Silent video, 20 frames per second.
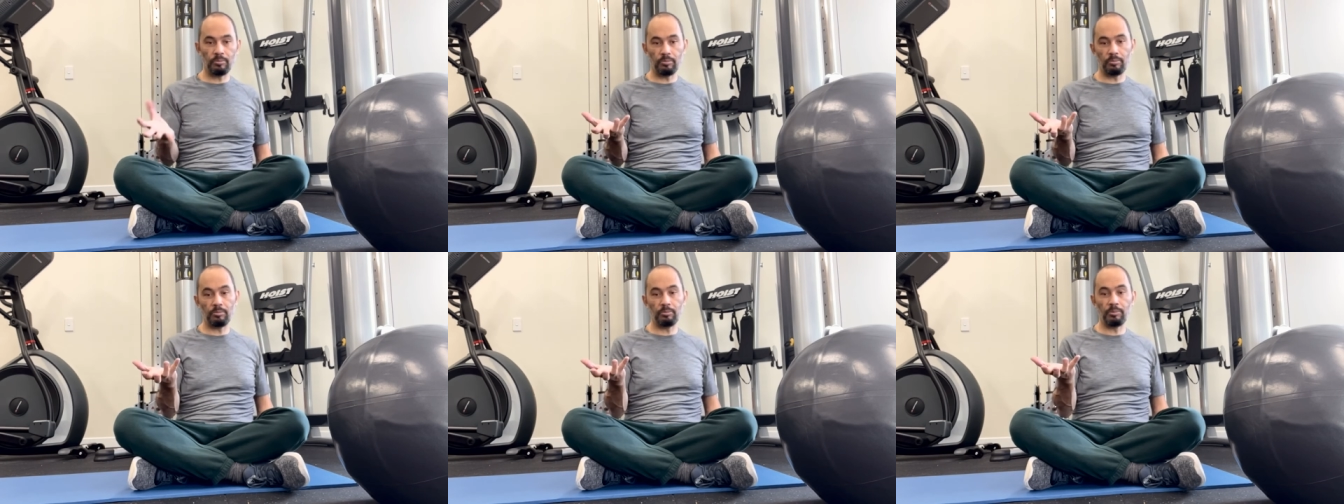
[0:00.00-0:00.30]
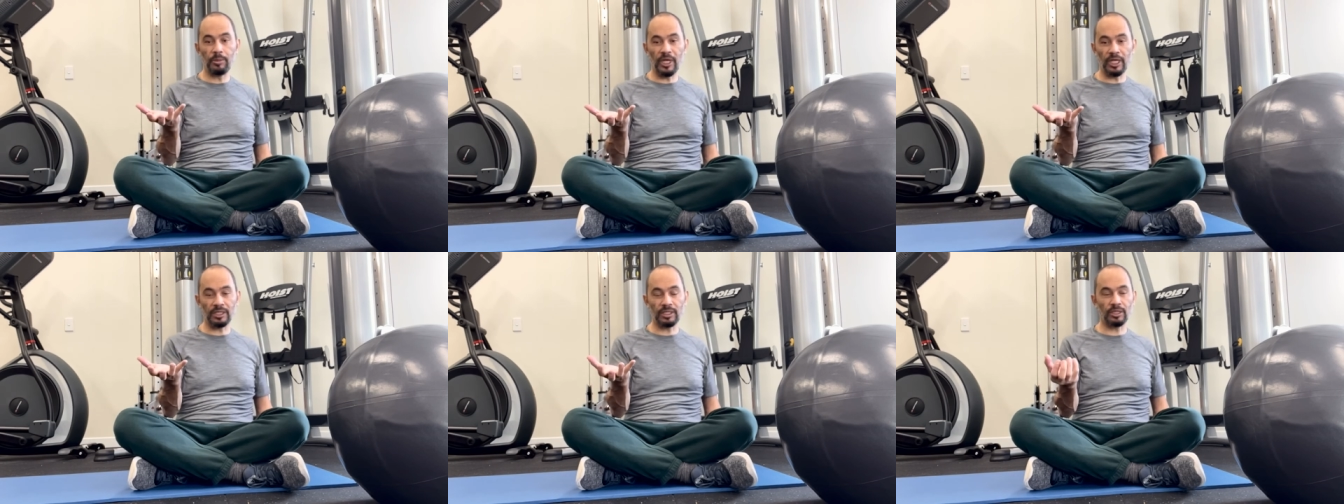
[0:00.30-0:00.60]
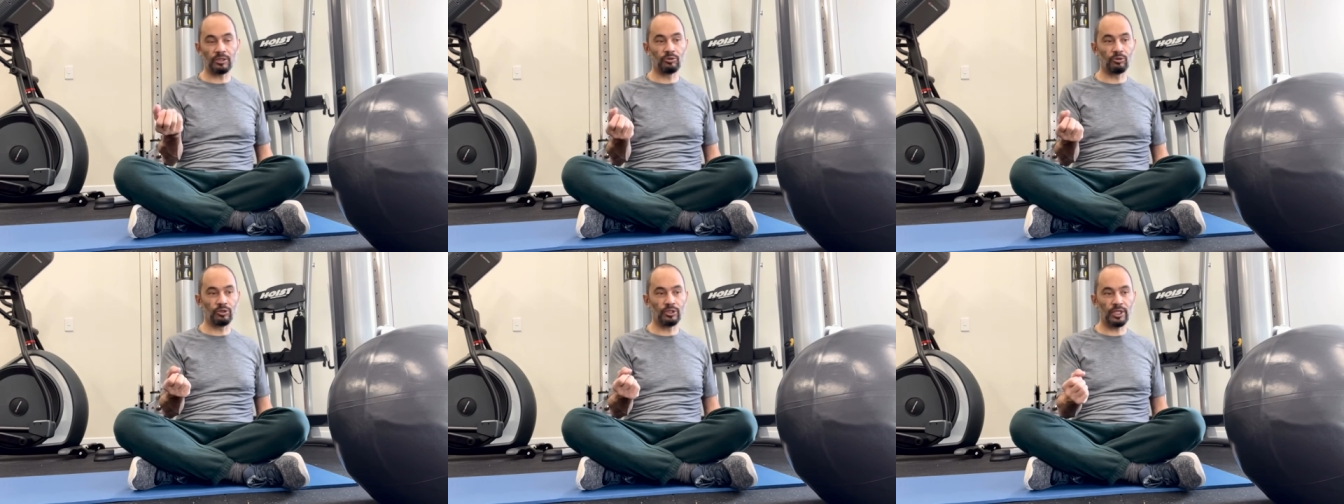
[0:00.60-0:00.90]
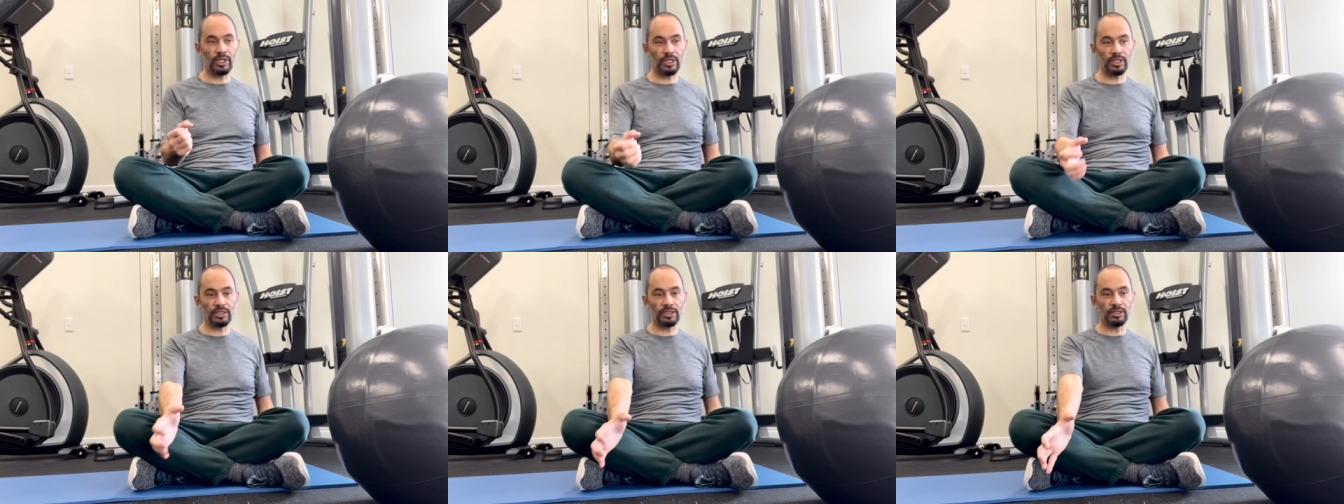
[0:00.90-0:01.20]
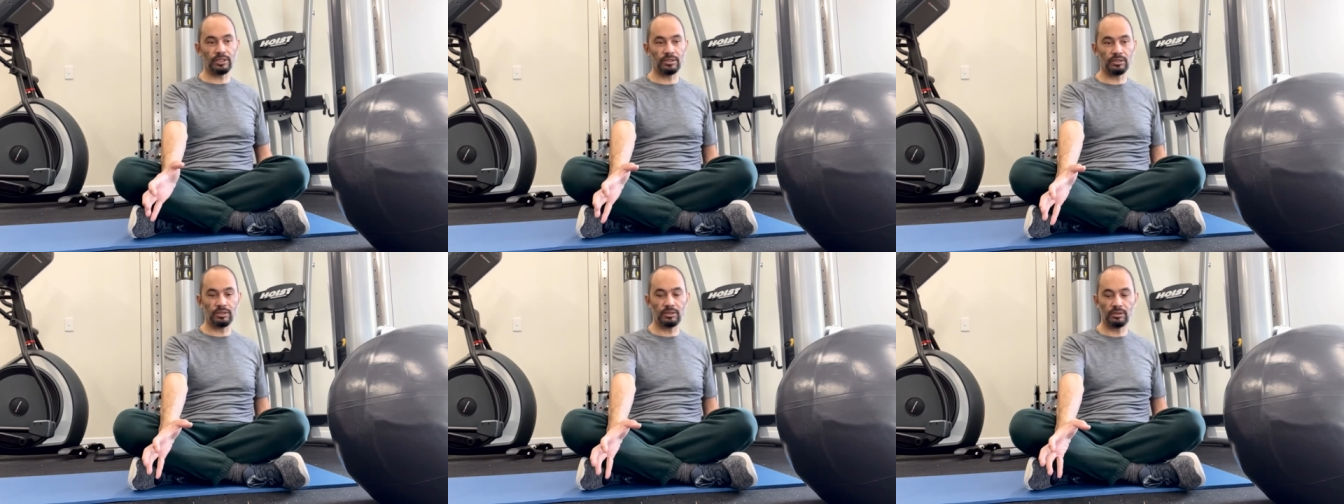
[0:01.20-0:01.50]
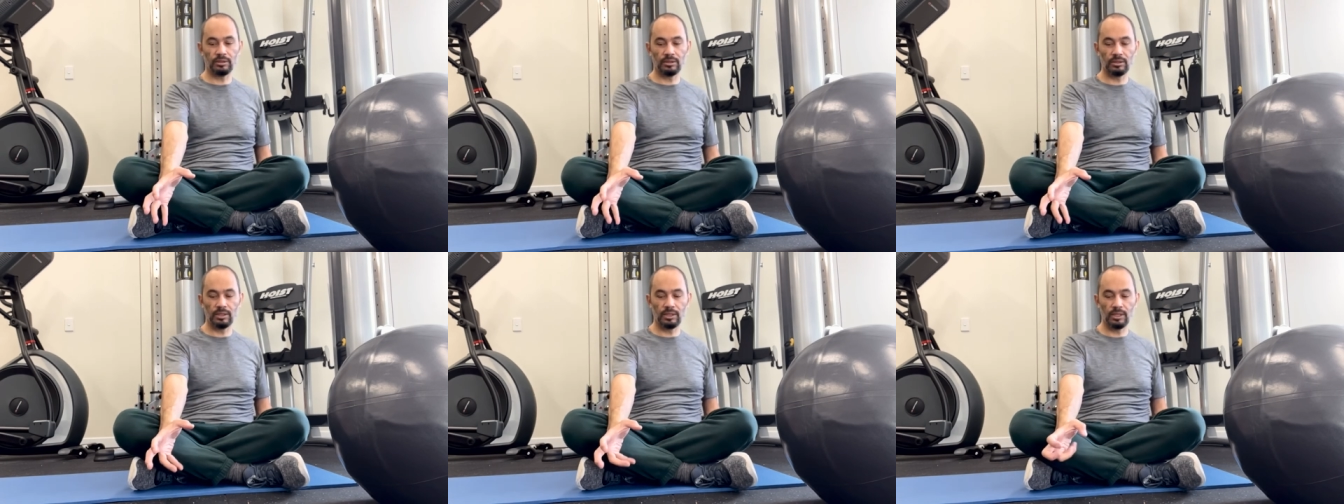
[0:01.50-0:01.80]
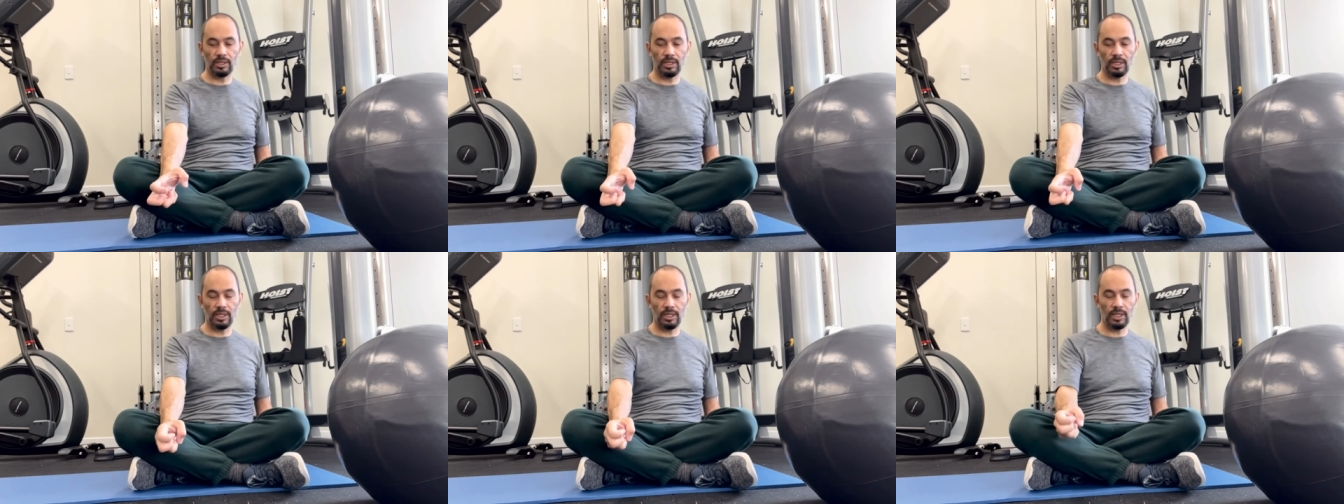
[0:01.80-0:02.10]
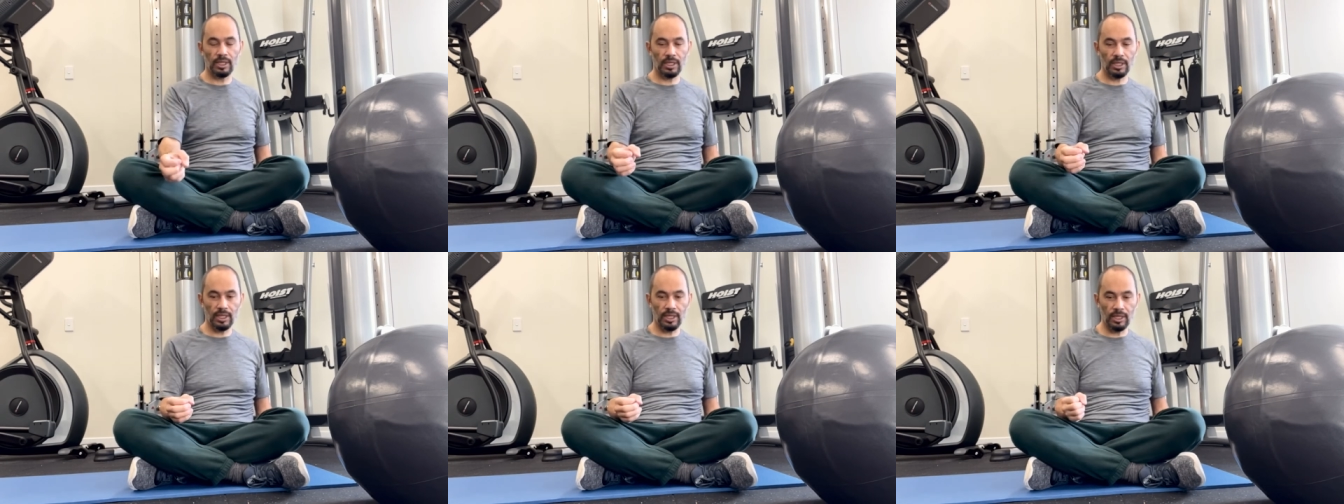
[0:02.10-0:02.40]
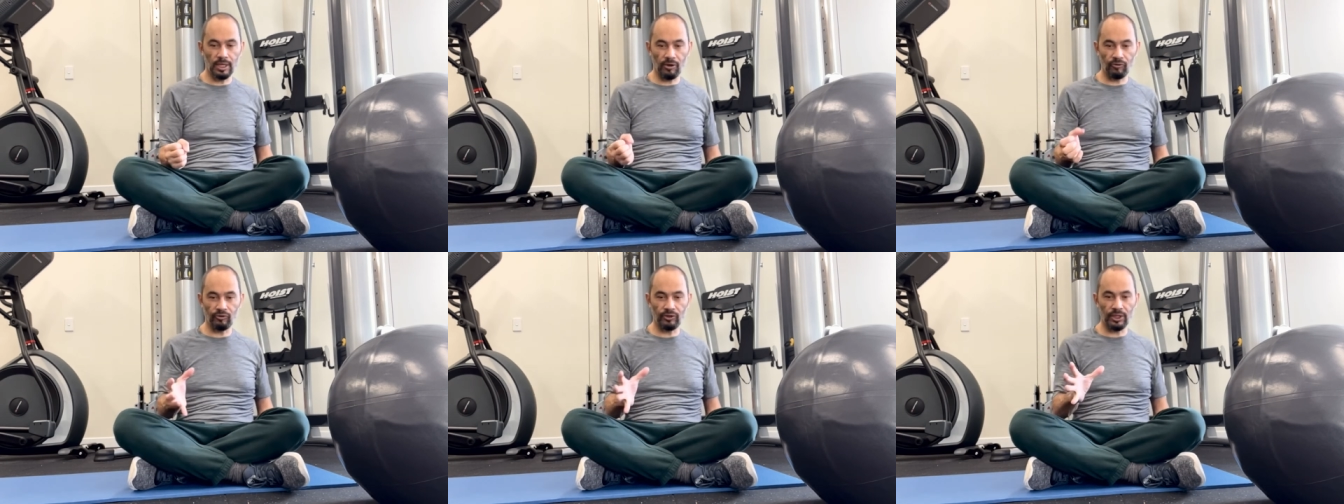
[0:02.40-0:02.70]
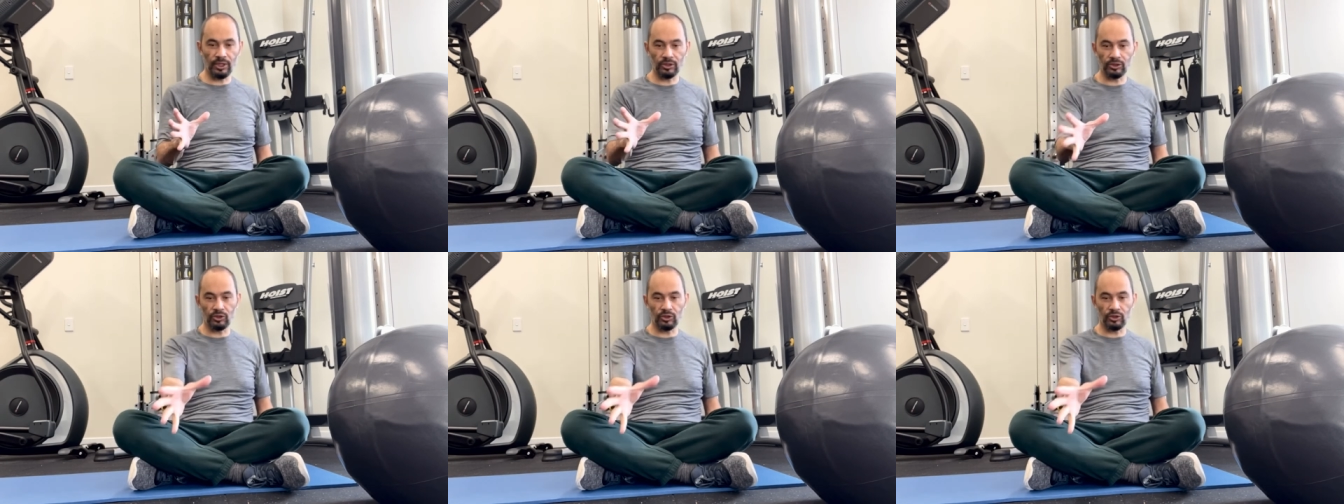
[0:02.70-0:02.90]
make that rotation in everything,